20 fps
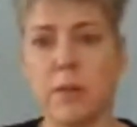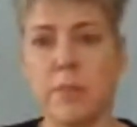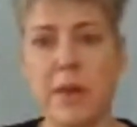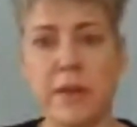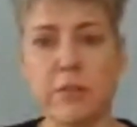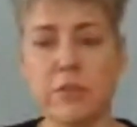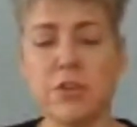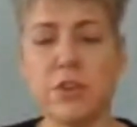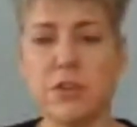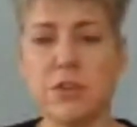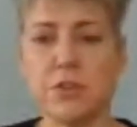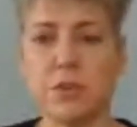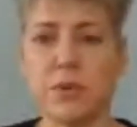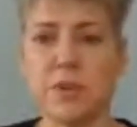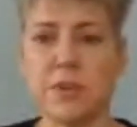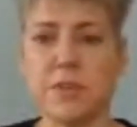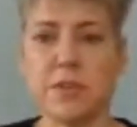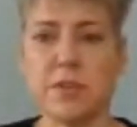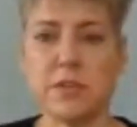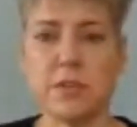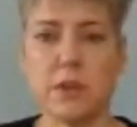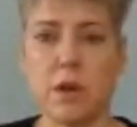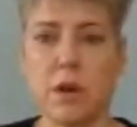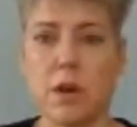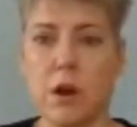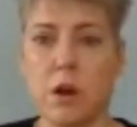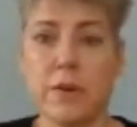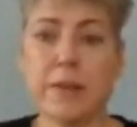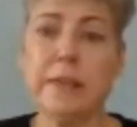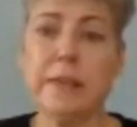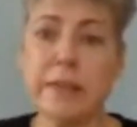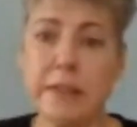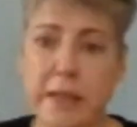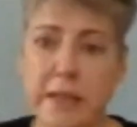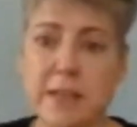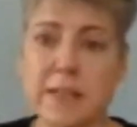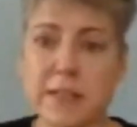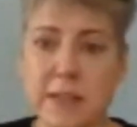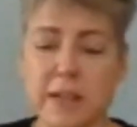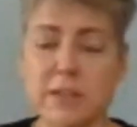um, energy sources are at
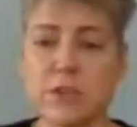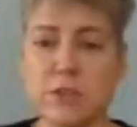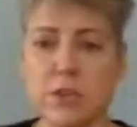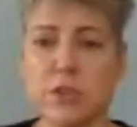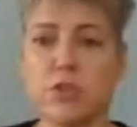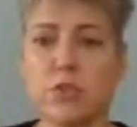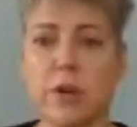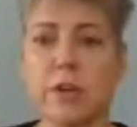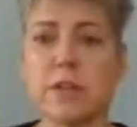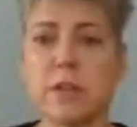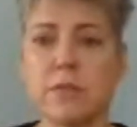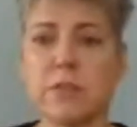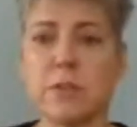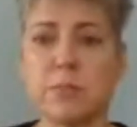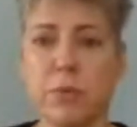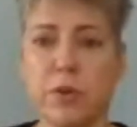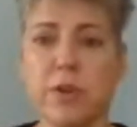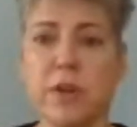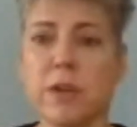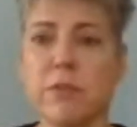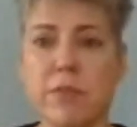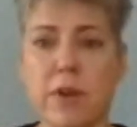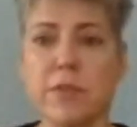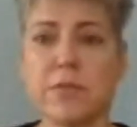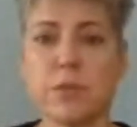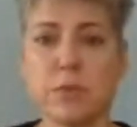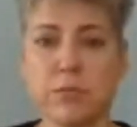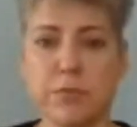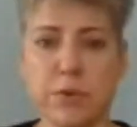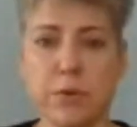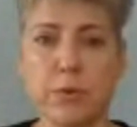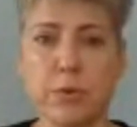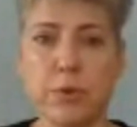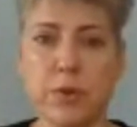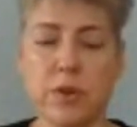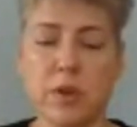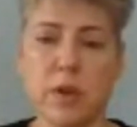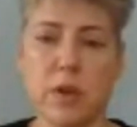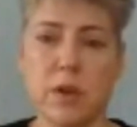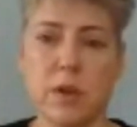least as destructive as burning fossil
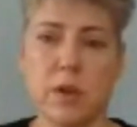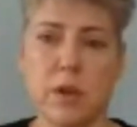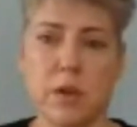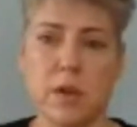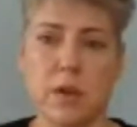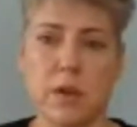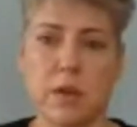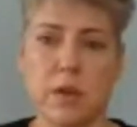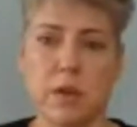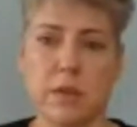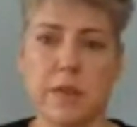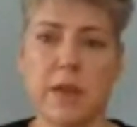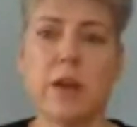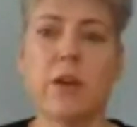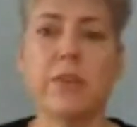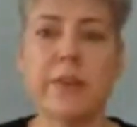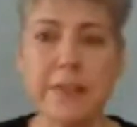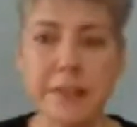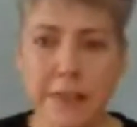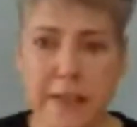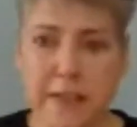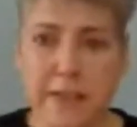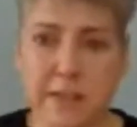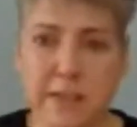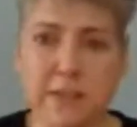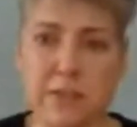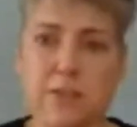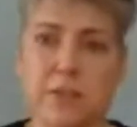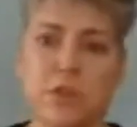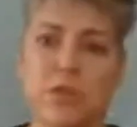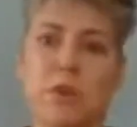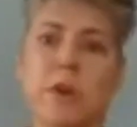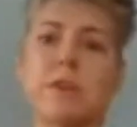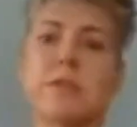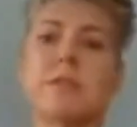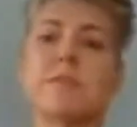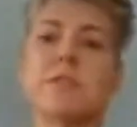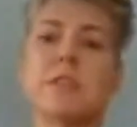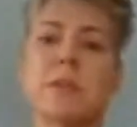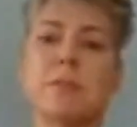fuel. They are at least as
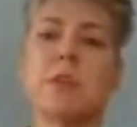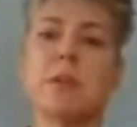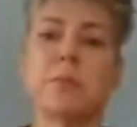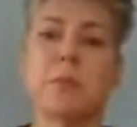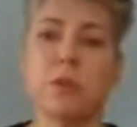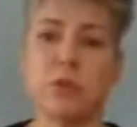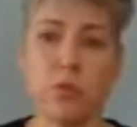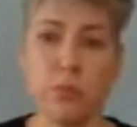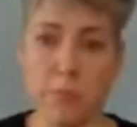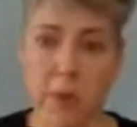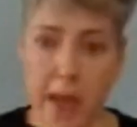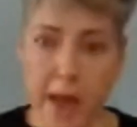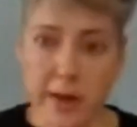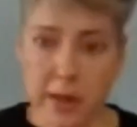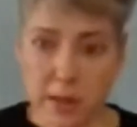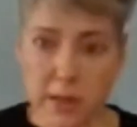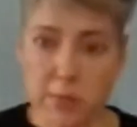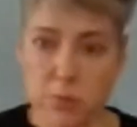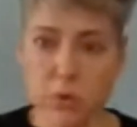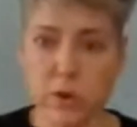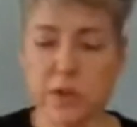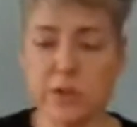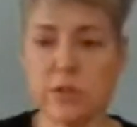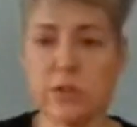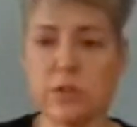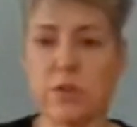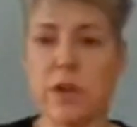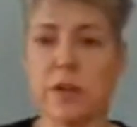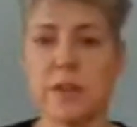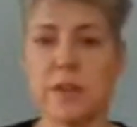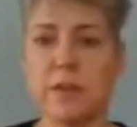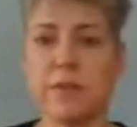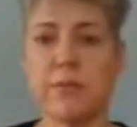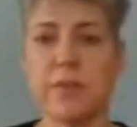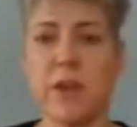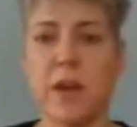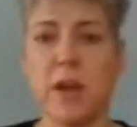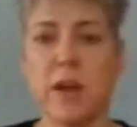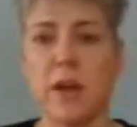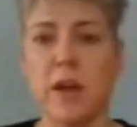destructive. Some of them are dramatically more
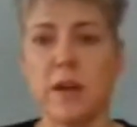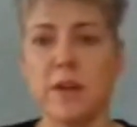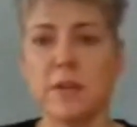destructive.